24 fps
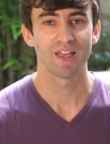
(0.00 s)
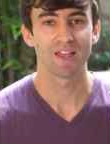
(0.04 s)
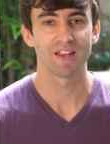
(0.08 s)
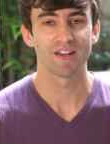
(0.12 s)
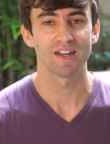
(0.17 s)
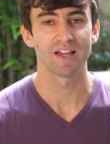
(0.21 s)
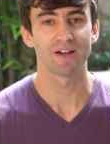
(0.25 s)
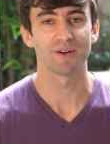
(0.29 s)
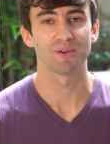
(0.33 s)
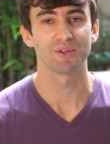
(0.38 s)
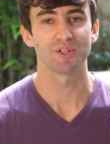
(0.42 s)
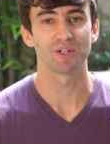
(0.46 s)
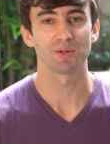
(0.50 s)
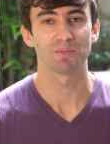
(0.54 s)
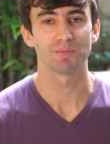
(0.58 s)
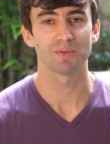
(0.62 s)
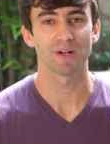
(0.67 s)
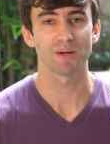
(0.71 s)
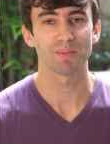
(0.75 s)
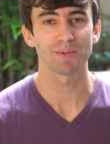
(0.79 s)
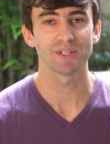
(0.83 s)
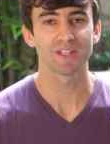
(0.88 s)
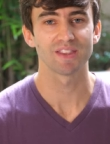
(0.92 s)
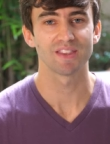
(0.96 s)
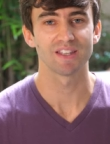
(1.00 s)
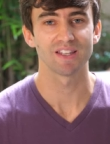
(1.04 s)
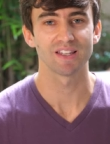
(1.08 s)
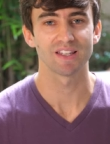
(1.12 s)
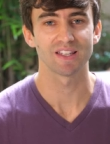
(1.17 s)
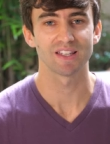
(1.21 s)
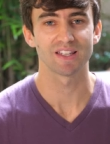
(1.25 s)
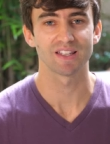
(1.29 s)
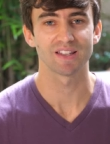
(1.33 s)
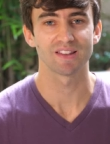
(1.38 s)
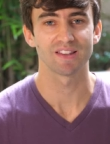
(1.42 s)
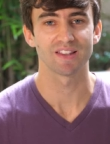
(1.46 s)
Now, you're probably
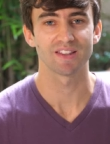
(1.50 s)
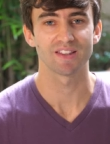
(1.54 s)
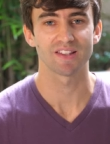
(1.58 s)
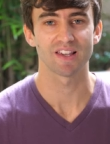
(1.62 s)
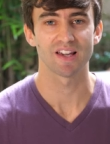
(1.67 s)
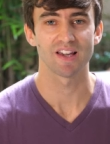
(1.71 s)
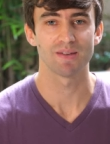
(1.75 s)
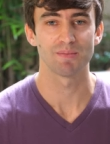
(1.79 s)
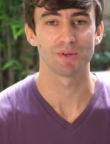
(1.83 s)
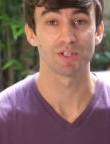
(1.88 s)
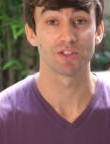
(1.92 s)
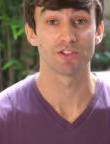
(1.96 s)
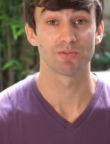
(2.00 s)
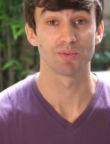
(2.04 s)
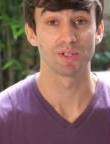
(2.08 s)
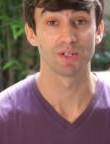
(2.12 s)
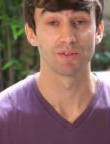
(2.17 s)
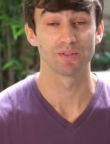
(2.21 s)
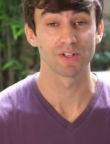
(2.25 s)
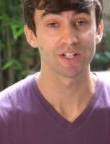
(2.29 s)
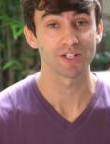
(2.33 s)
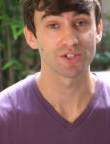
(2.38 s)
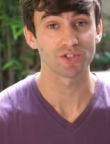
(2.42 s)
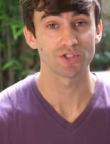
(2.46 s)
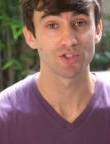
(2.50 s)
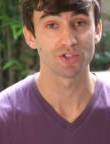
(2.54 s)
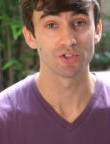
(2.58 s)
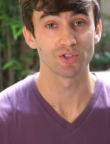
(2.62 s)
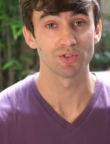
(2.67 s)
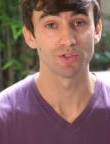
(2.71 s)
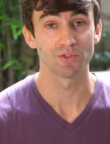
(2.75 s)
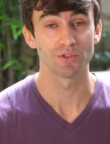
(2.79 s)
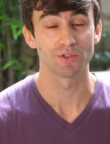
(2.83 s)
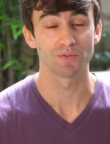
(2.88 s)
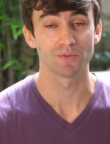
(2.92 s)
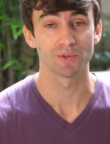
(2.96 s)
thinking this guy must be rich
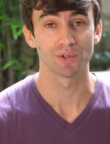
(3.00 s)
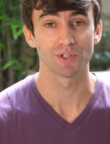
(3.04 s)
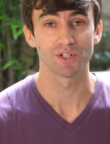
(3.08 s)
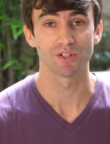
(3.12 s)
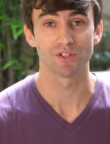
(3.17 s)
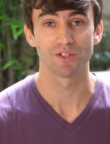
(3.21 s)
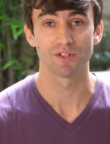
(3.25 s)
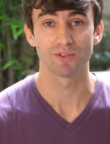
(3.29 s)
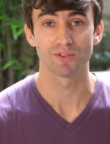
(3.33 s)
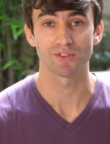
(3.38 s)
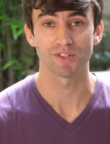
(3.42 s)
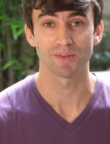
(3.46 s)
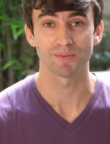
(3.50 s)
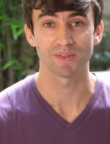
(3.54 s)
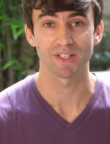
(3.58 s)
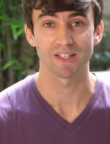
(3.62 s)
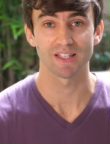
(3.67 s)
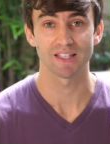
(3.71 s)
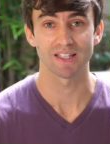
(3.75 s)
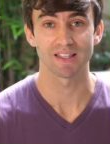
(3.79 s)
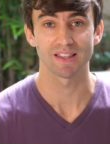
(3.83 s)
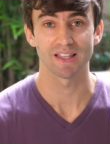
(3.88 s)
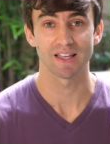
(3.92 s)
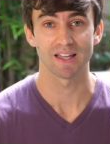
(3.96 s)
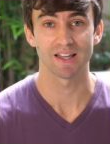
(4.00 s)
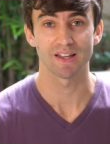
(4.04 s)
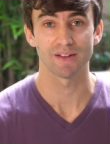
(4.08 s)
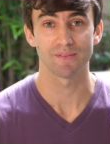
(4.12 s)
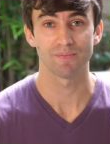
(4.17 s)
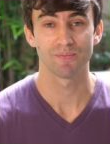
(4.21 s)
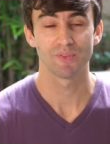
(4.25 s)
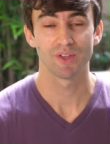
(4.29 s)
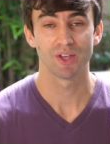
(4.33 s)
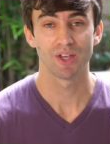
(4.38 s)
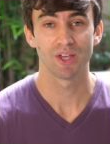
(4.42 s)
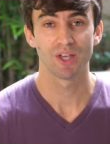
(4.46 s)
to afford to do something like
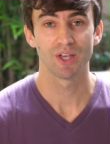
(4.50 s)
that.